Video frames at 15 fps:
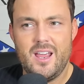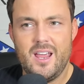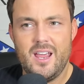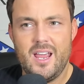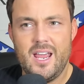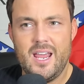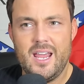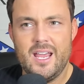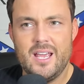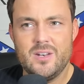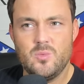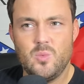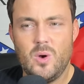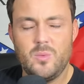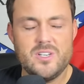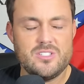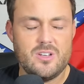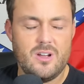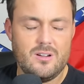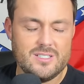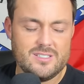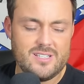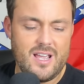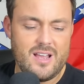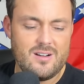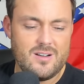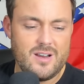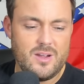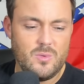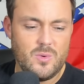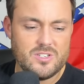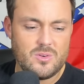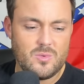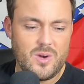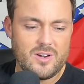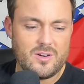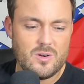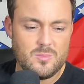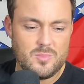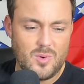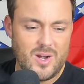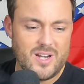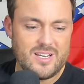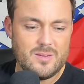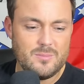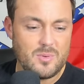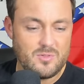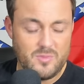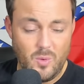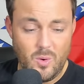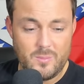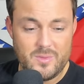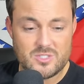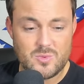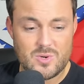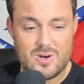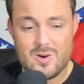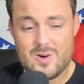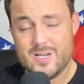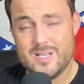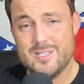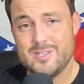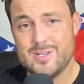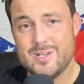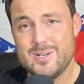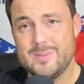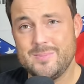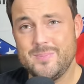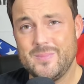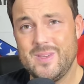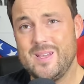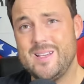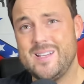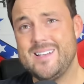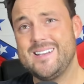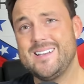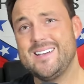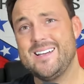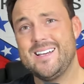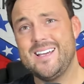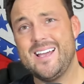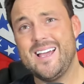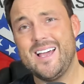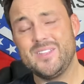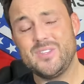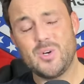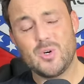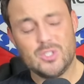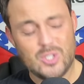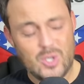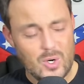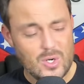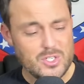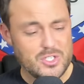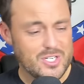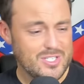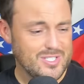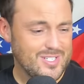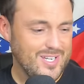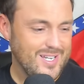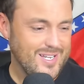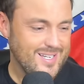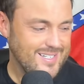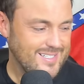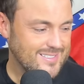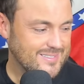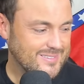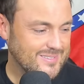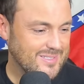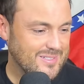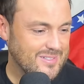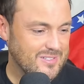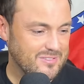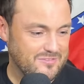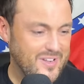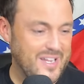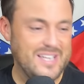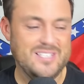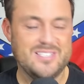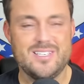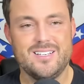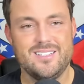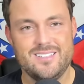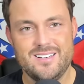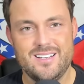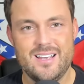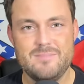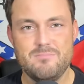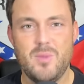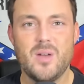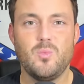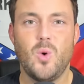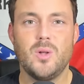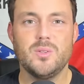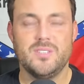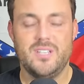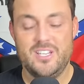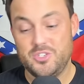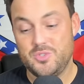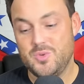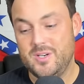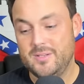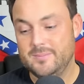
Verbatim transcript: And what we saw on Saturday was a record-breaking performance where Arkansas had their largest defeat in Bud Walton history.